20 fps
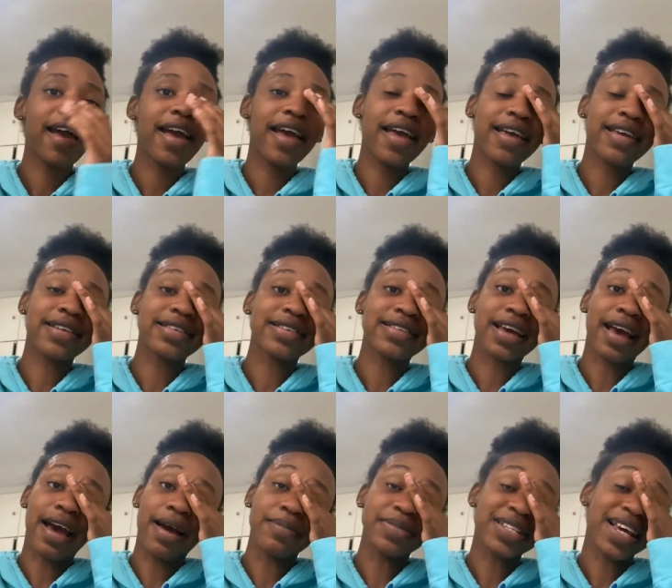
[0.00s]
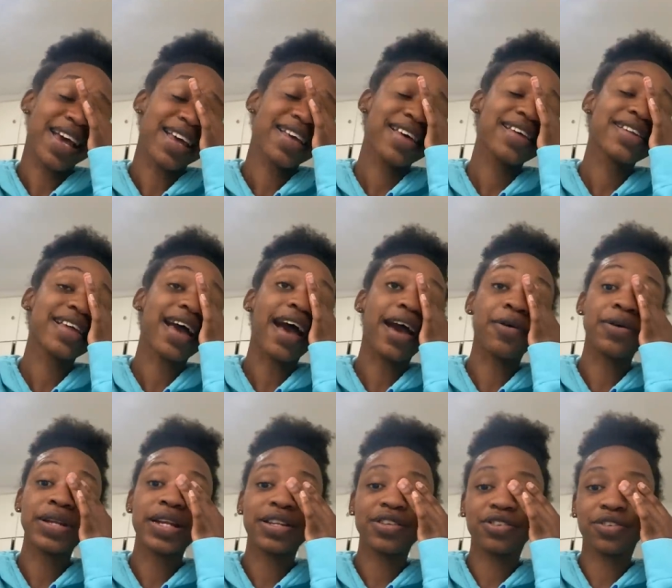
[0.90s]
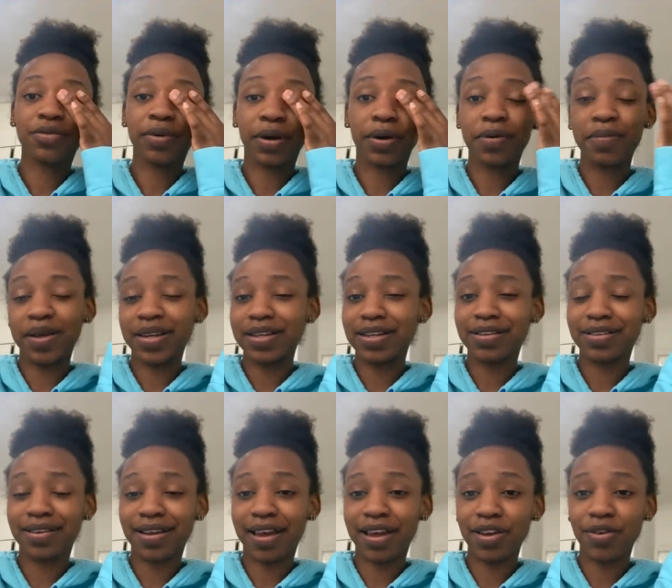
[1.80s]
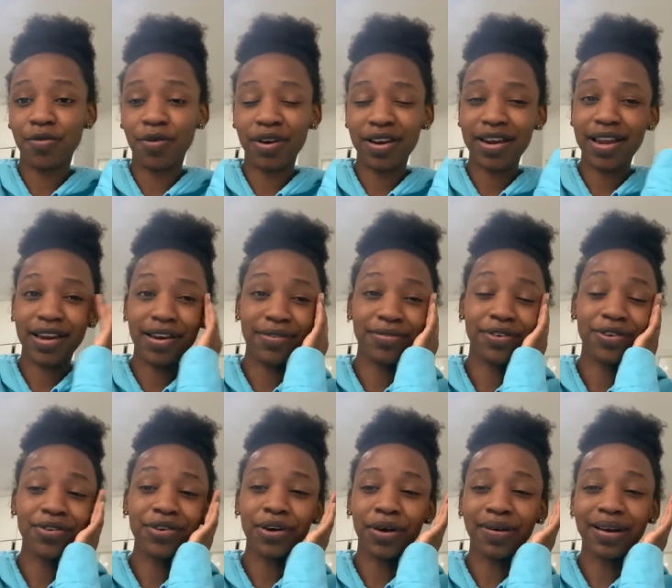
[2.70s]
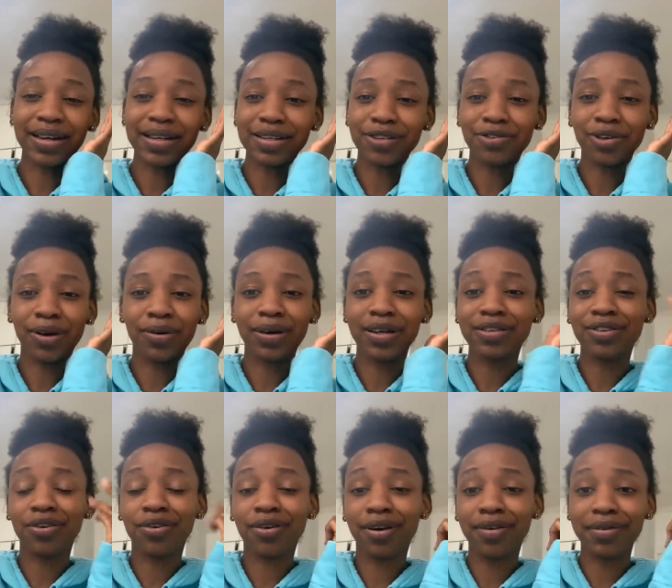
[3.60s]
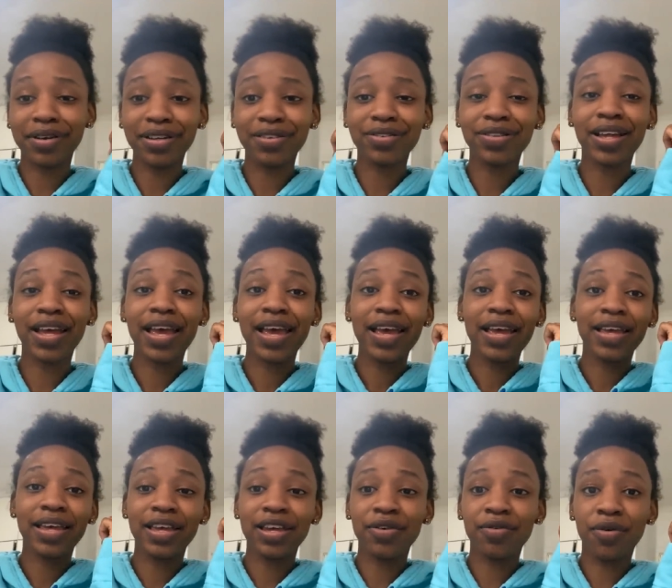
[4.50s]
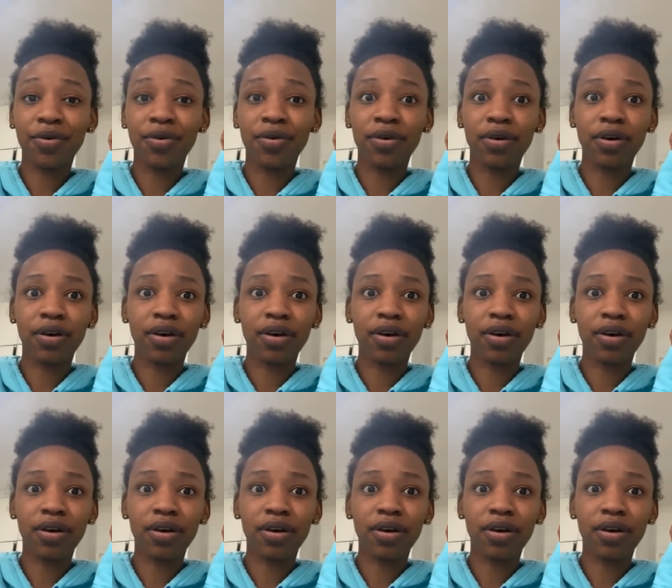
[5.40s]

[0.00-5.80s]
And I'm tired. I wouldn't recommend it to anyone. And if you do your work in two hours, you're a real hero.